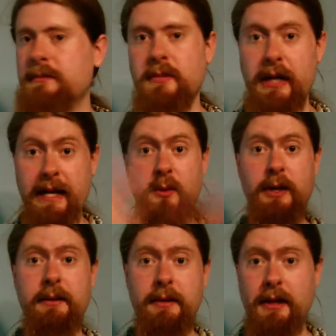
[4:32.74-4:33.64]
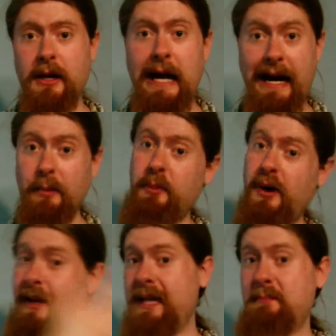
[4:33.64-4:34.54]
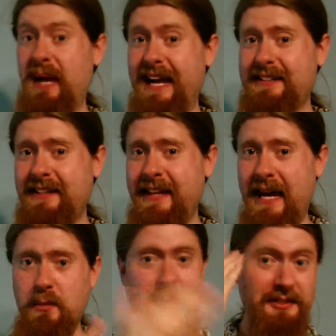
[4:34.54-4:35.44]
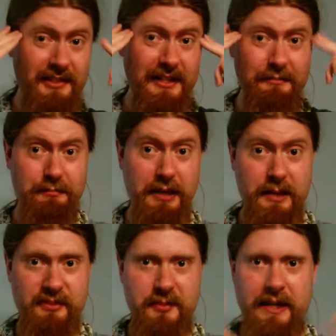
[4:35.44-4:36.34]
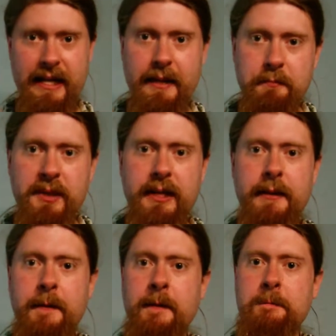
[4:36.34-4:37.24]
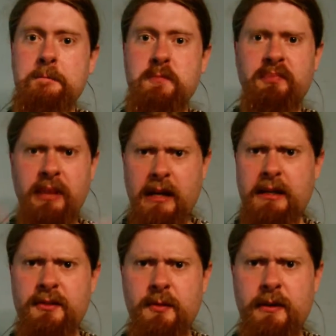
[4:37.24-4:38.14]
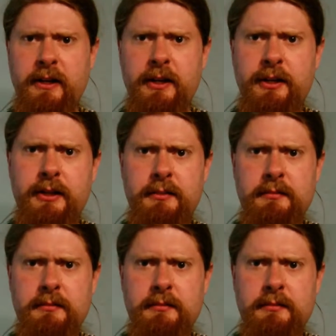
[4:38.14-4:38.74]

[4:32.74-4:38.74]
one? Anyway, I'll probably get back to that once it pops in my head. But I think it's a very good